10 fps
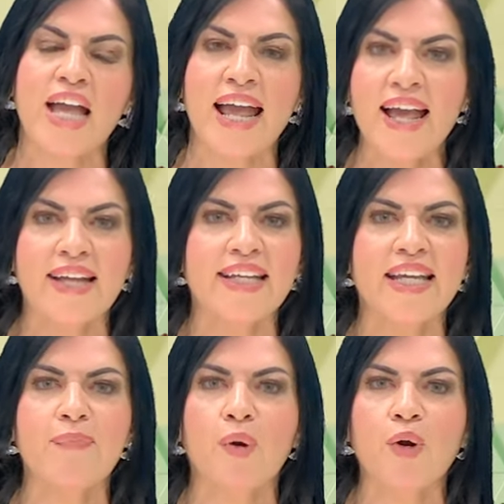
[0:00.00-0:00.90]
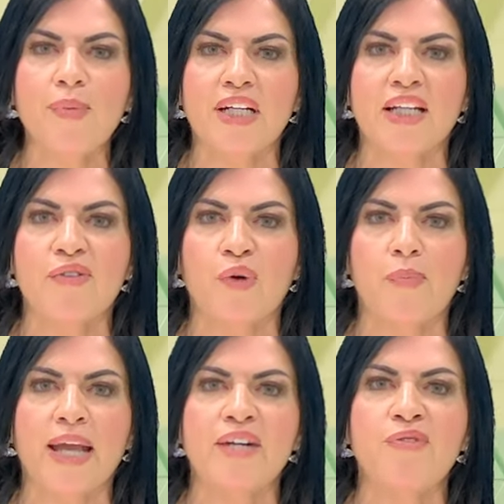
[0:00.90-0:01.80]
and he permanently
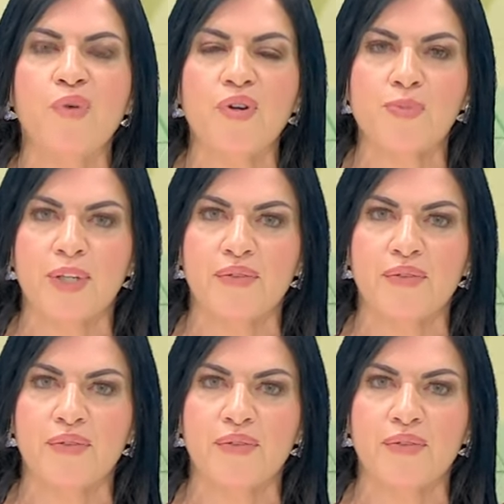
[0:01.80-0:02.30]
forbade enforcement